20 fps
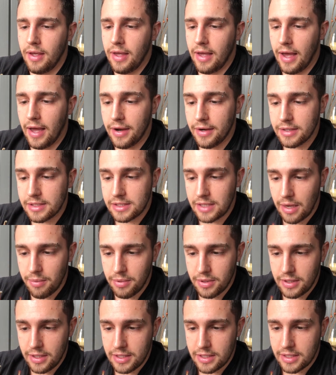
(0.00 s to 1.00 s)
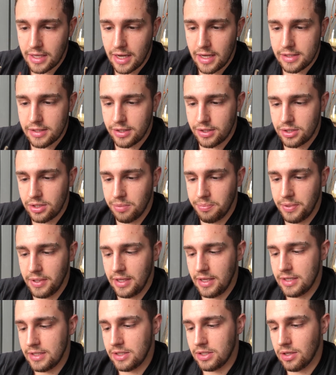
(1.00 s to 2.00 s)
And same with these guys, they're super
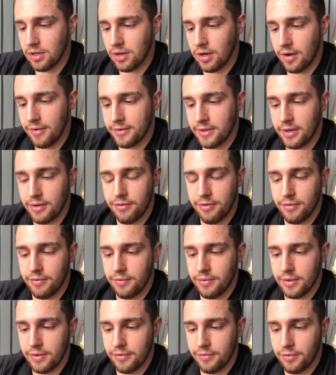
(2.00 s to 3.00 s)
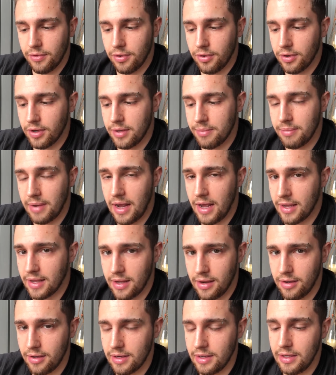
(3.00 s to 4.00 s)
easy to look after for, in my
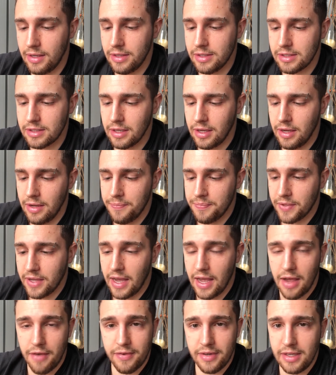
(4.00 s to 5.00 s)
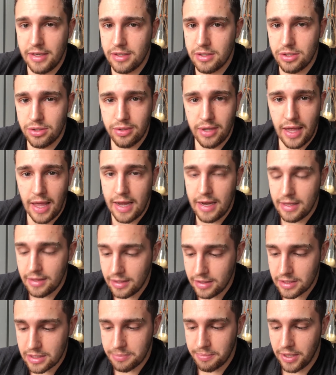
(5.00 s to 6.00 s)
care at least. Haven't needed to do
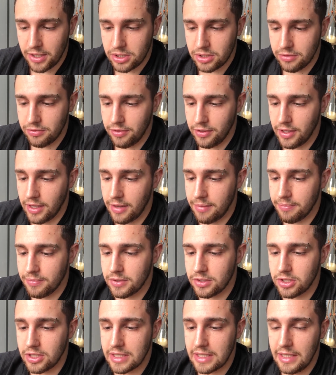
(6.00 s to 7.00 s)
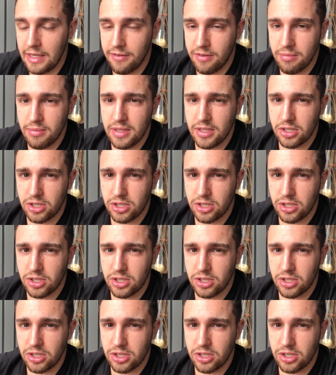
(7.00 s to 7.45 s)
anything special for them. Just leave them in the